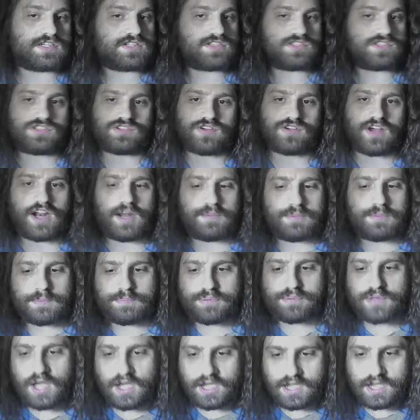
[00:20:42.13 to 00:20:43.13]
straight up a
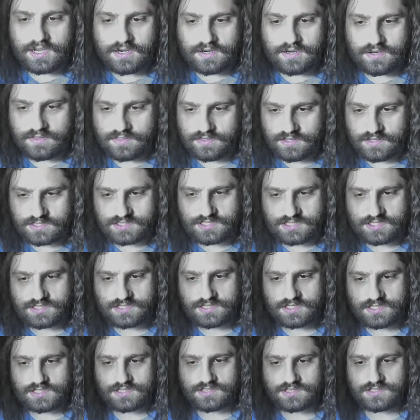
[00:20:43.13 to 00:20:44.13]
plugin. This is
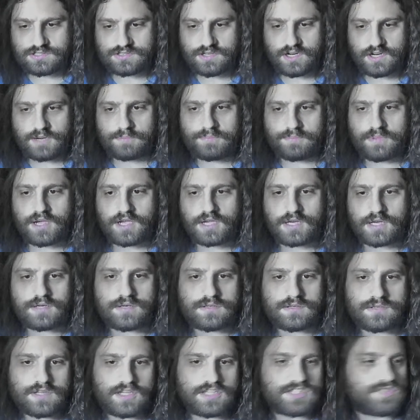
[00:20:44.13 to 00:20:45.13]
a straight up plugin.
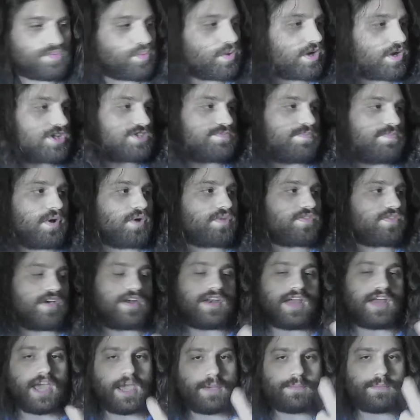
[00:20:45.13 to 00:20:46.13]
This works both
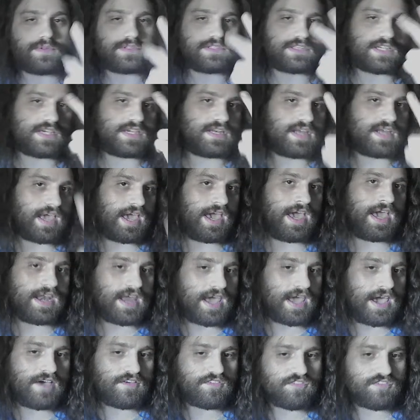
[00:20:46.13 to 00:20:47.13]
on Ableton
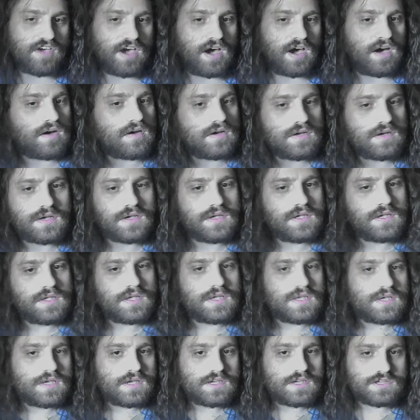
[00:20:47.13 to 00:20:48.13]
and FL.
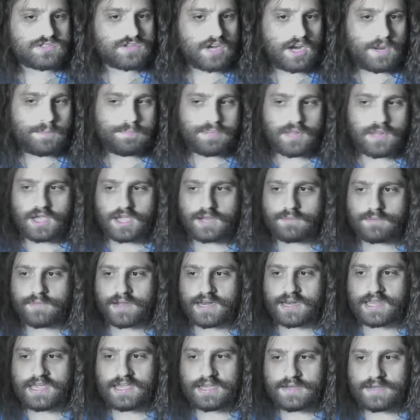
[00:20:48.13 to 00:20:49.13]
Straight up plugin,
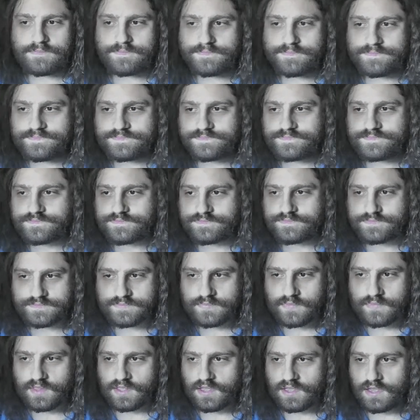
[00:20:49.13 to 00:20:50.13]
buddy.
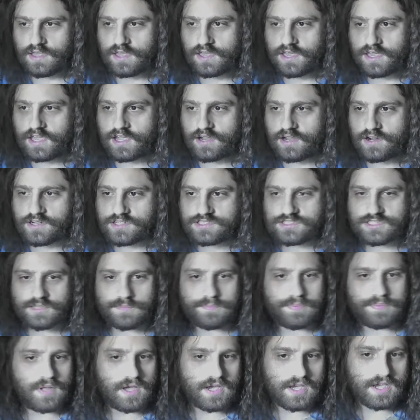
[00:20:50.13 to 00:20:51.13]
Here's the
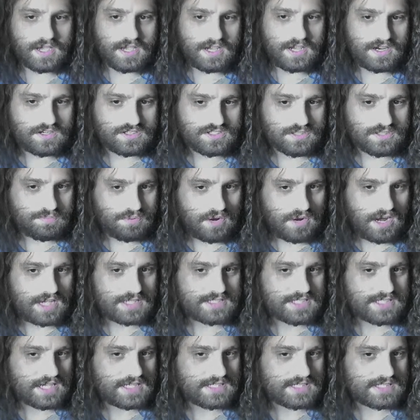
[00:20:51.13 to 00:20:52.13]
plug. Here's the
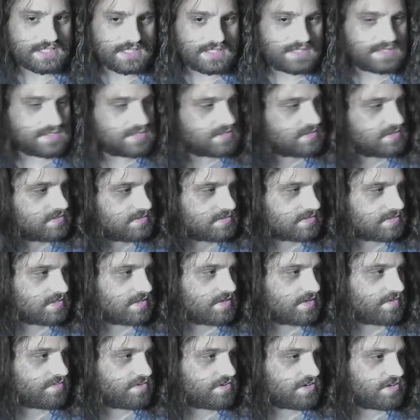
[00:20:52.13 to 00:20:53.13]
processing.
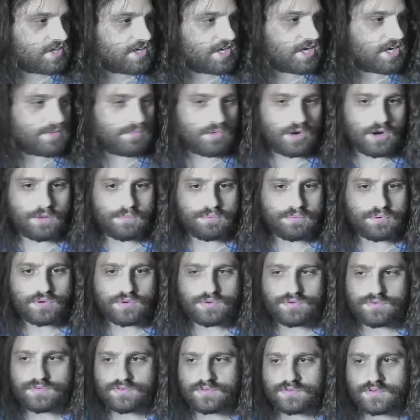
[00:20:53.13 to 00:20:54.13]
If you need any more proof.